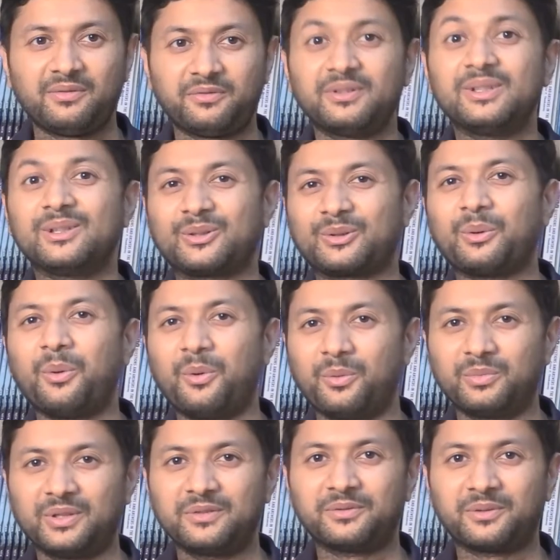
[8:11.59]
feel so
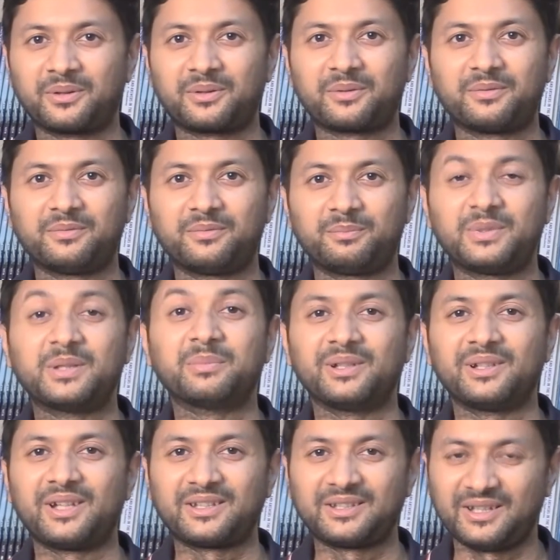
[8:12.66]
homely for people
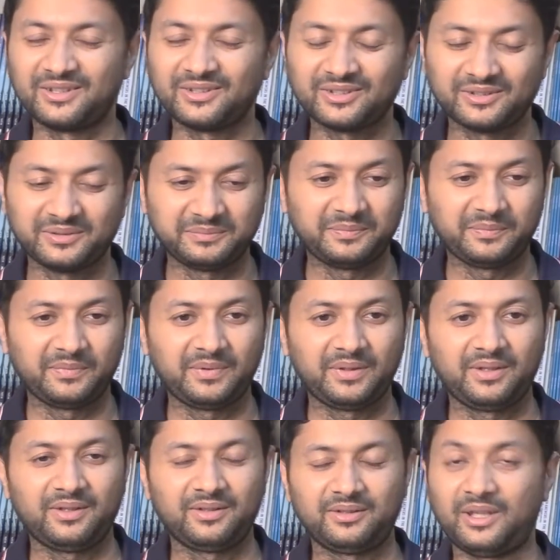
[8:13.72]
like us.
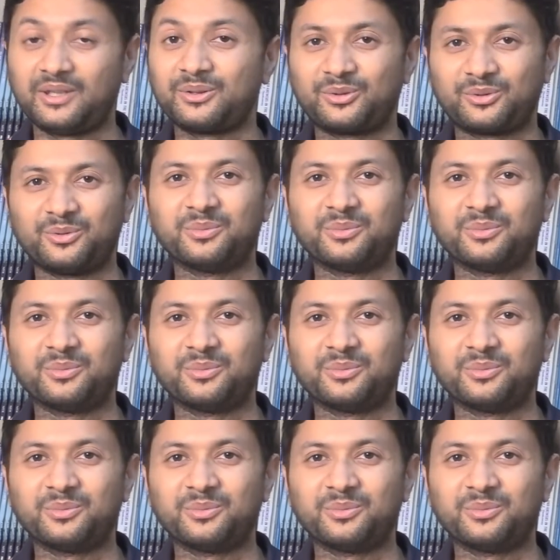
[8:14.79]
Thank you so